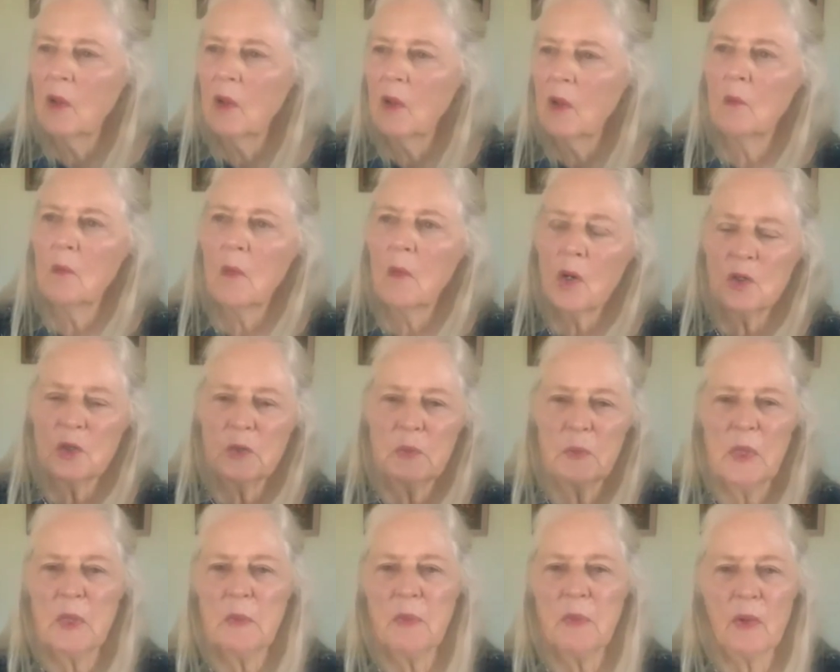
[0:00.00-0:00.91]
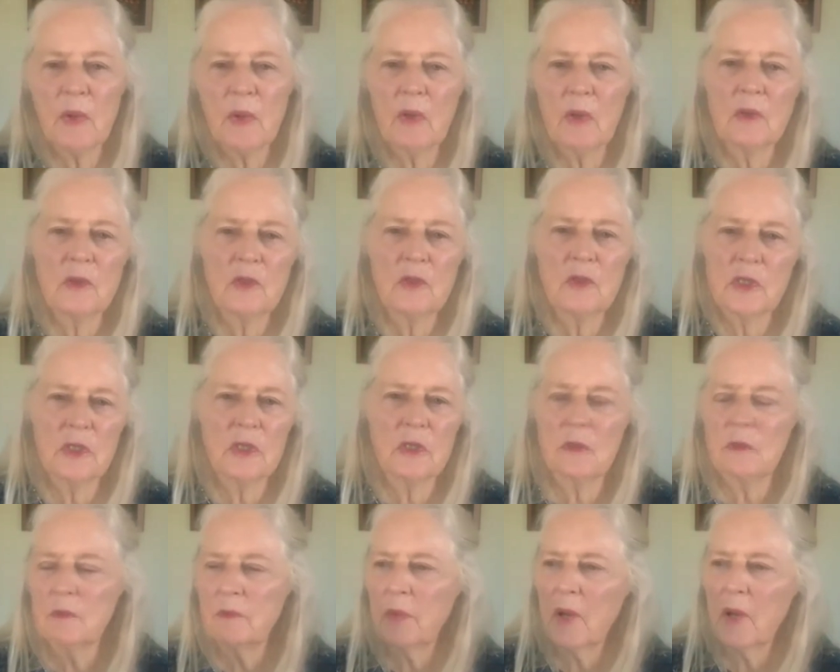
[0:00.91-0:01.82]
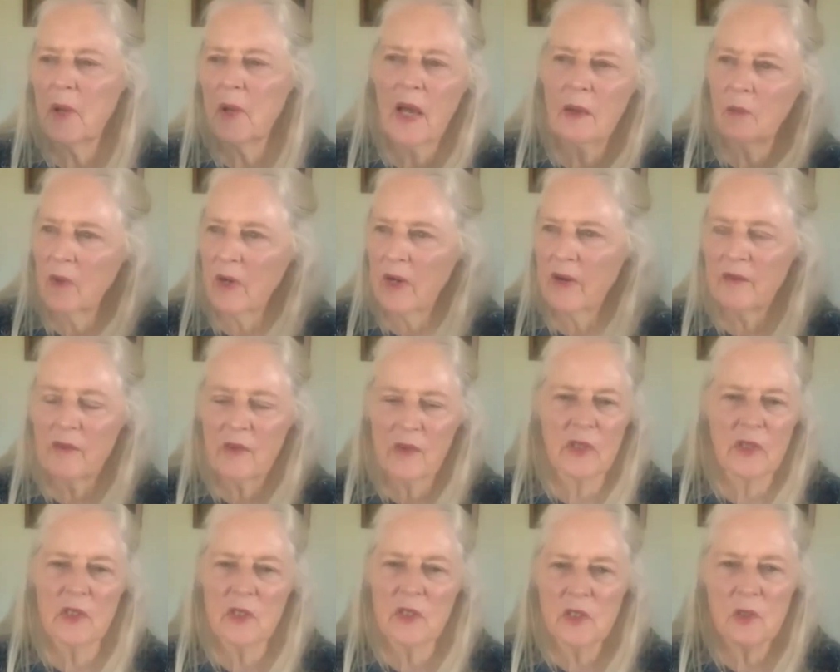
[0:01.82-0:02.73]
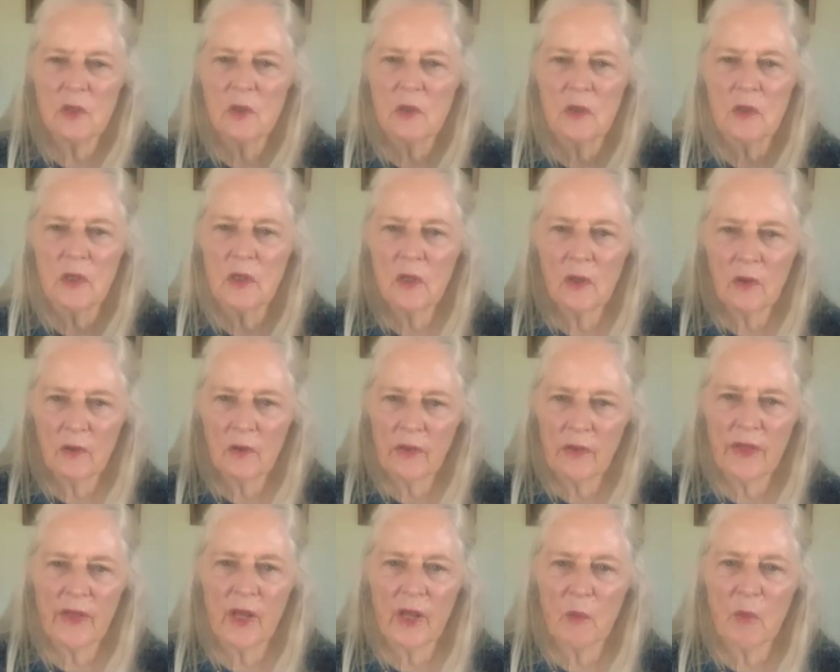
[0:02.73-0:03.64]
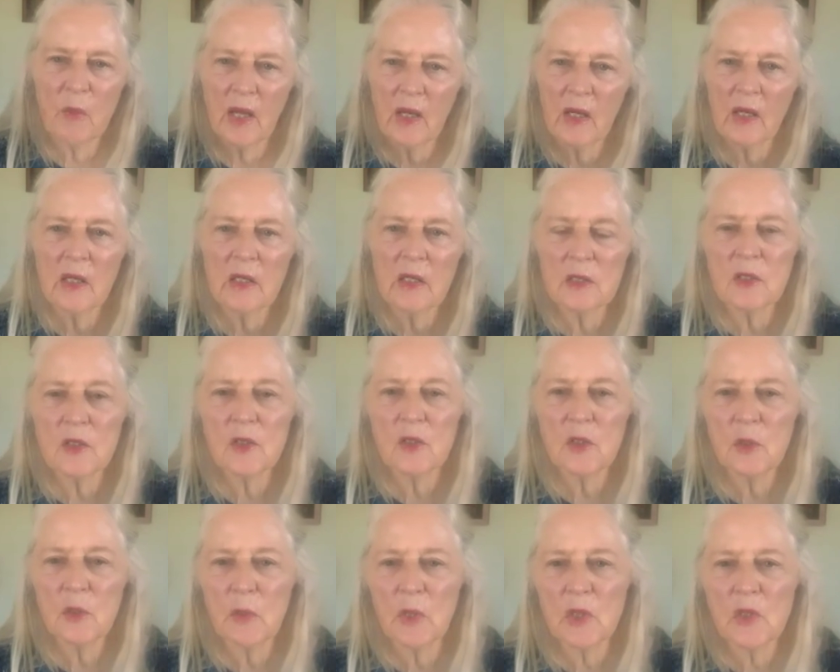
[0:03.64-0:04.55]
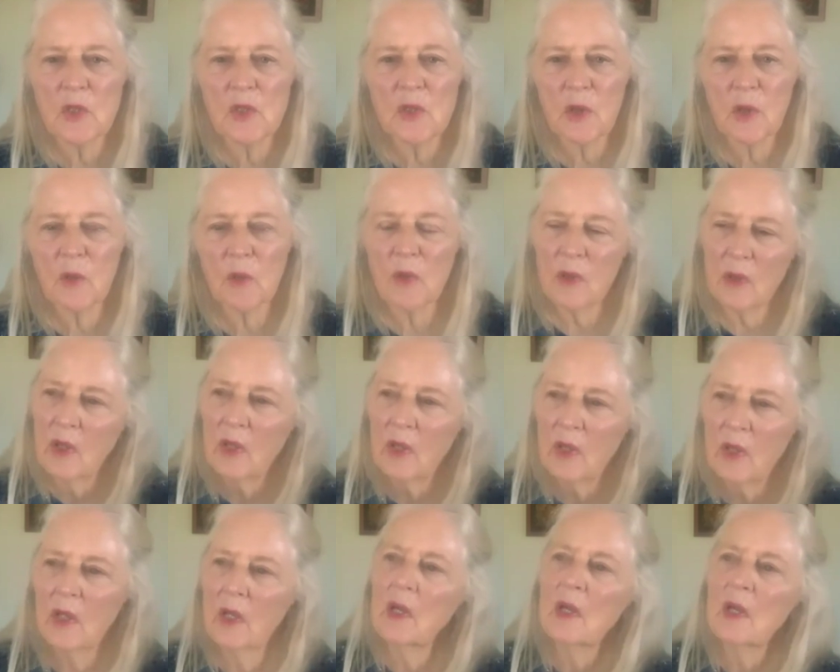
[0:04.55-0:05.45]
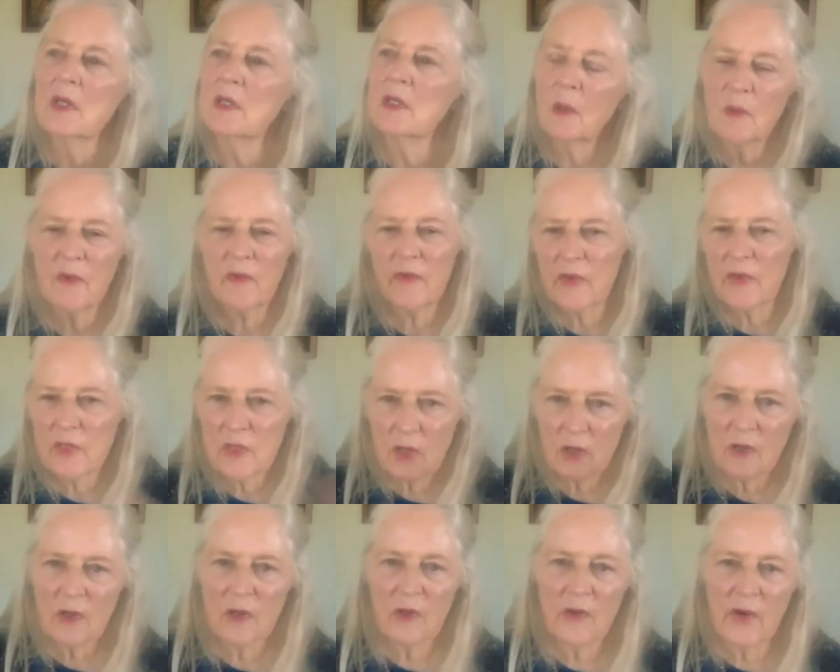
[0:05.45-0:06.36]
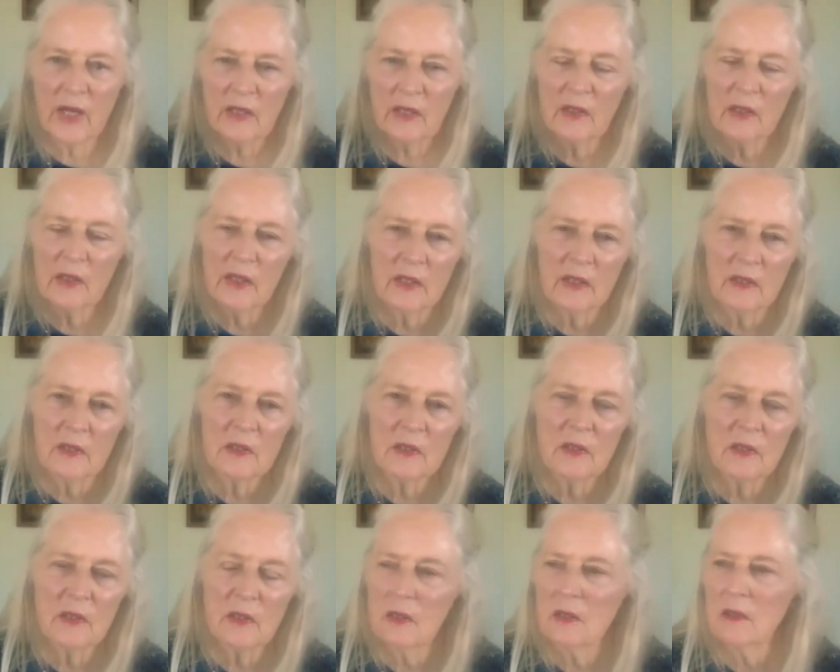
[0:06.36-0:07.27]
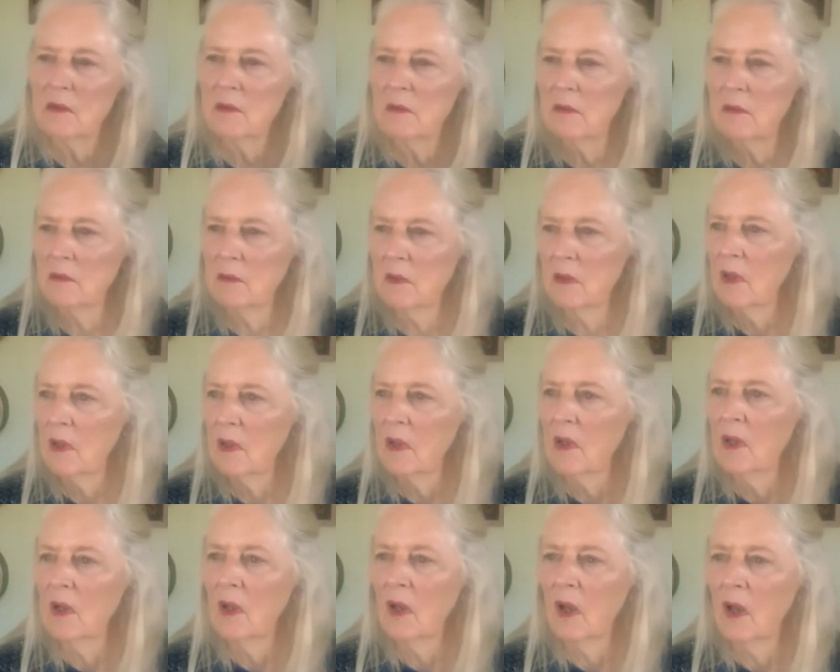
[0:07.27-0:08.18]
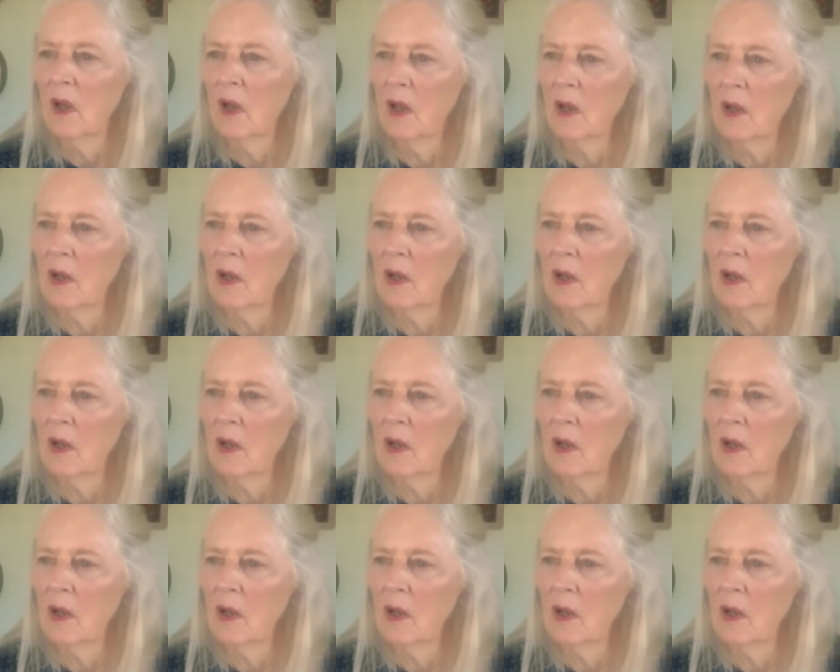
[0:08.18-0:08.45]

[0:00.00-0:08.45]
Most people just buy whatever in the store and don't think about it because it's too much trouble. Some of us go to great lengths uh,